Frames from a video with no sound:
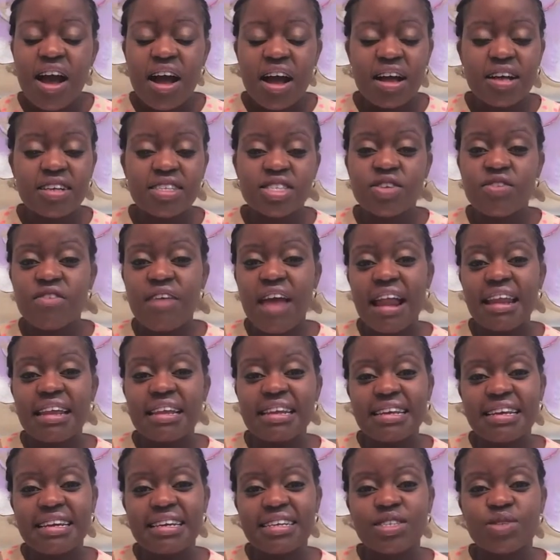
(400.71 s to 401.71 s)
Because the
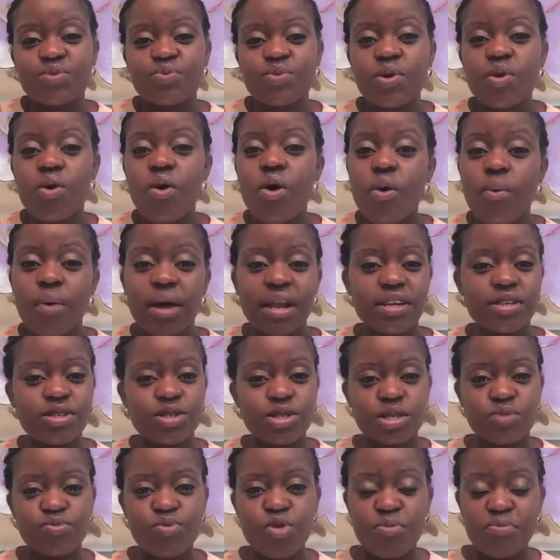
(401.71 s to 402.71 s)
reality is, we all went
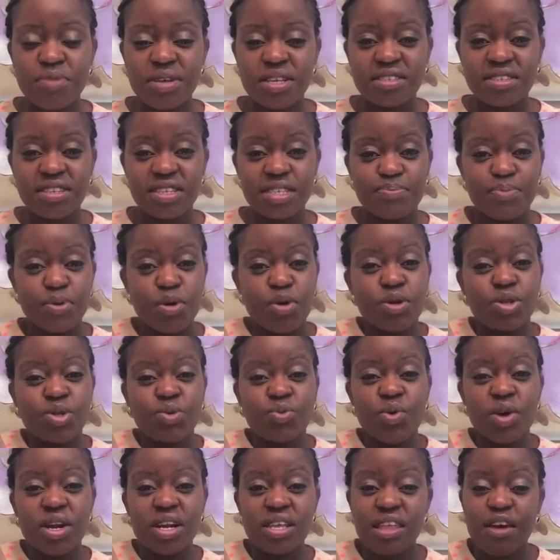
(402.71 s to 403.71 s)
into small business because
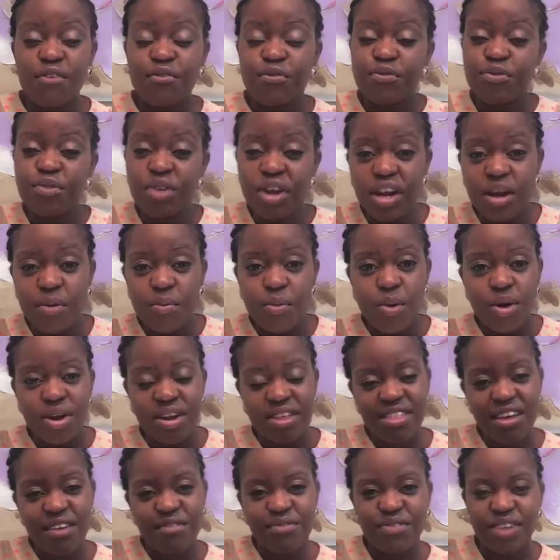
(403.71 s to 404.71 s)
we wanted that freedom,
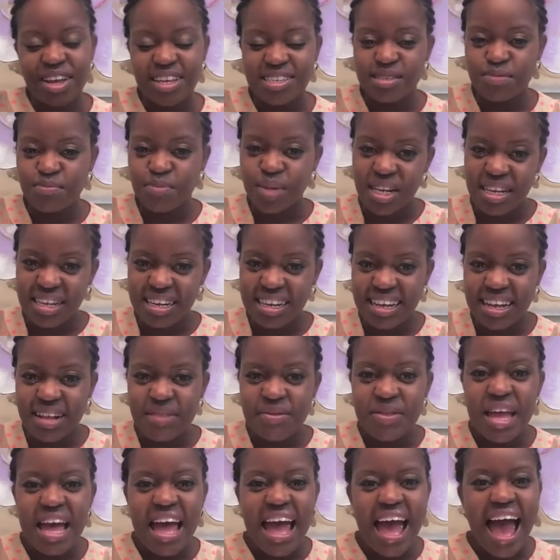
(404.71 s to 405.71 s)
wanted that flexibility,
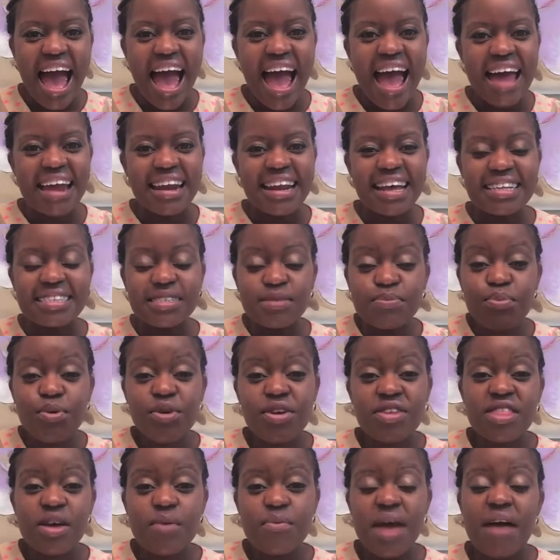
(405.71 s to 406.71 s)
and it's
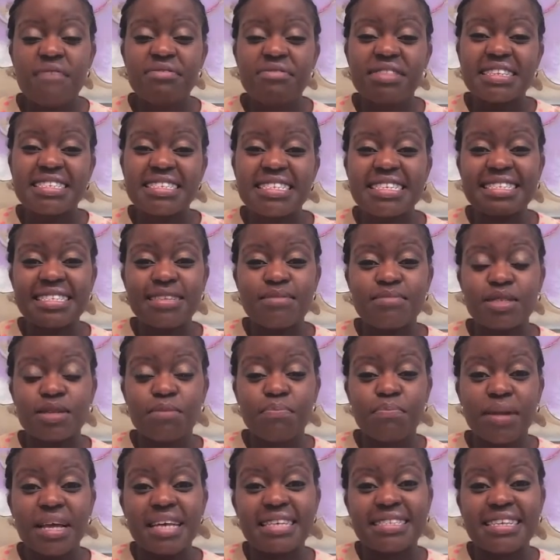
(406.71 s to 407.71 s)
important that we have the systems in
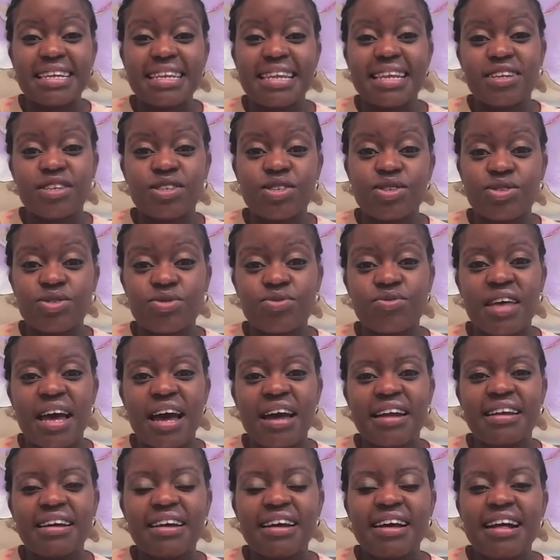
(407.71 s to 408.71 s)
place that let us do
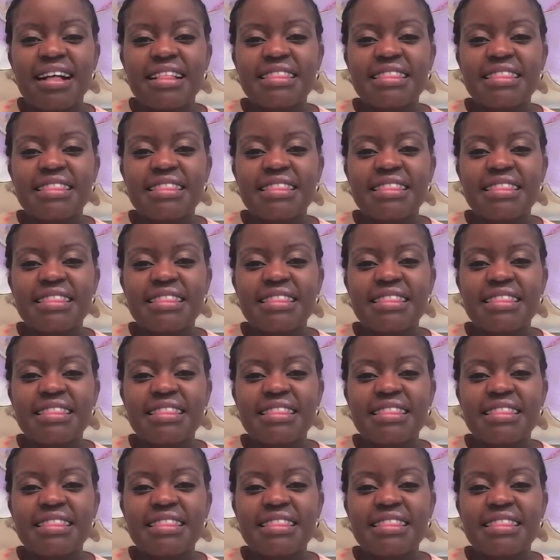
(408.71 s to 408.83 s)
that.